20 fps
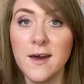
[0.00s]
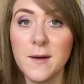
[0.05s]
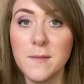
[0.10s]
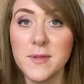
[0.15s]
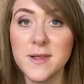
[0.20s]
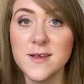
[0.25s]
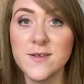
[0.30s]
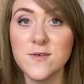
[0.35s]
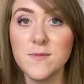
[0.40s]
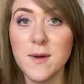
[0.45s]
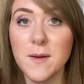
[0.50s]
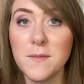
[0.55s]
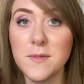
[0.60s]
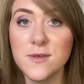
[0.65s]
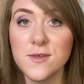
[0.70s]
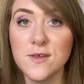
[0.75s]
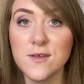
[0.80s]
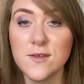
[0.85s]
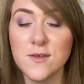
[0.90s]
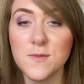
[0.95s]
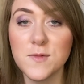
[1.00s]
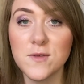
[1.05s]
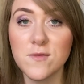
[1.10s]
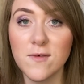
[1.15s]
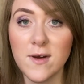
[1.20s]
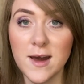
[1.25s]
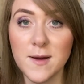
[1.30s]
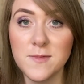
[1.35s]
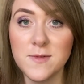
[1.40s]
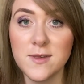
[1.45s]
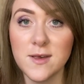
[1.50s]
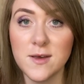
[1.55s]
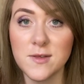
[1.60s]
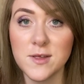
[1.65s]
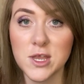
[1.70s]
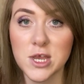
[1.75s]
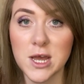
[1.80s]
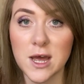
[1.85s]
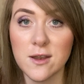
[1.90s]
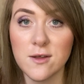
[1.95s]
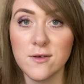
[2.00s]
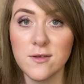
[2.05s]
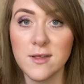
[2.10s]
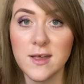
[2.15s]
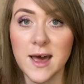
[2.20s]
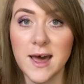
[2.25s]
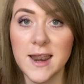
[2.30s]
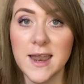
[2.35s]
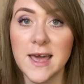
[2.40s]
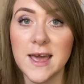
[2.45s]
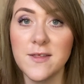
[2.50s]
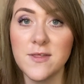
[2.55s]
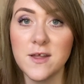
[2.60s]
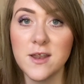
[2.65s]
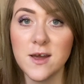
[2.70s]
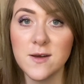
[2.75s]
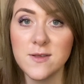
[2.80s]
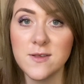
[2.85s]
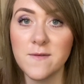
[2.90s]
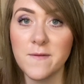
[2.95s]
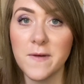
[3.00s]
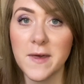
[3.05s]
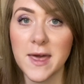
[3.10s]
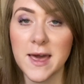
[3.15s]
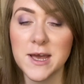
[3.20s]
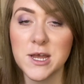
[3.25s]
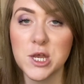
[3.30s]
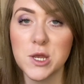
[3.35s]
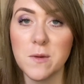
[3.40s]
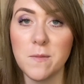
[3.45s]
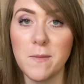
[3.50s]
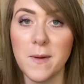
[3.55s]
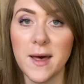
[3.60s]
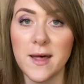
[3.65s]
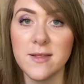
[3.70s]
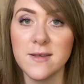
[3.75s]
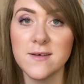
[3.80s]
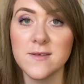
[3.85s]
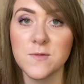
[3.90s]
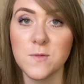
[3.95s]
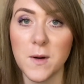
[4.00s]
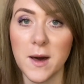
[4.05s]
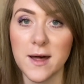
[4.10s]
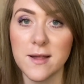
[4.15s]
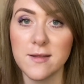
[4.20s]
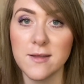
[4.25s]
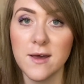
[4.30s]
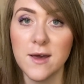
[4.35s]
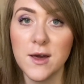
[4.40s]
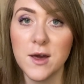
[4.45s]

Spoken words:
please remember to subscribe to the channel and hit the notification bell as well,